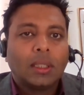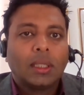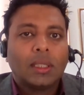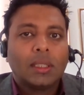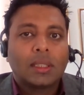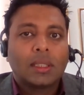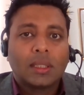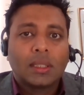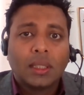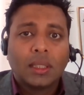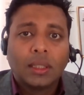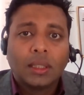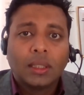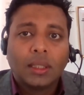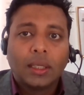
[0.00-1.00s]
He is a
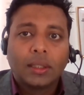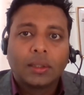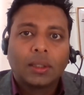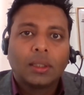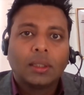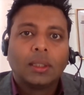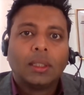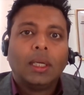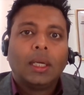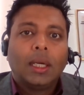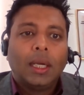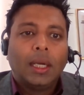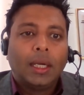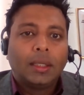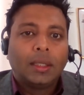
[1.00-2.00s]
senior lecturer
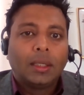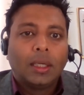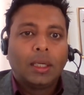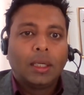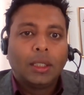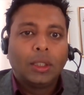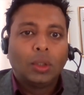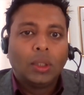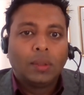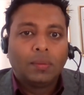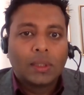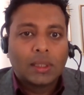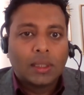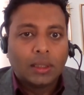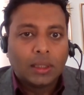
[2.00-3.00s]
at
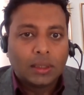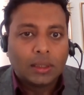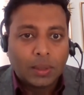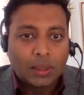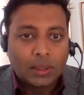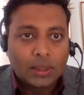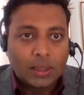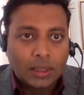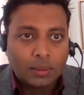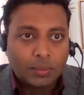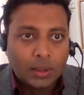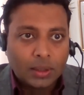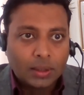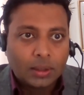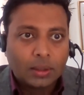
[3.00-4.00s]
University Kebangsaan
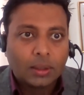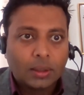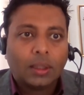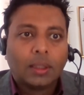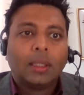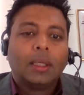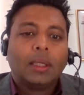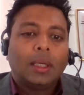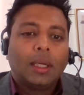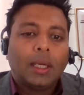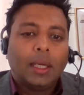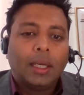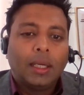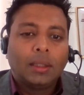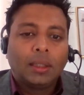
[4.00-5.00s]
Malaysia,
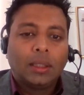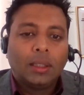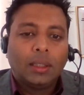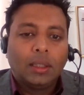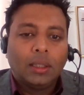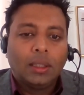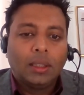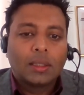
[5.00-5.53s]
and he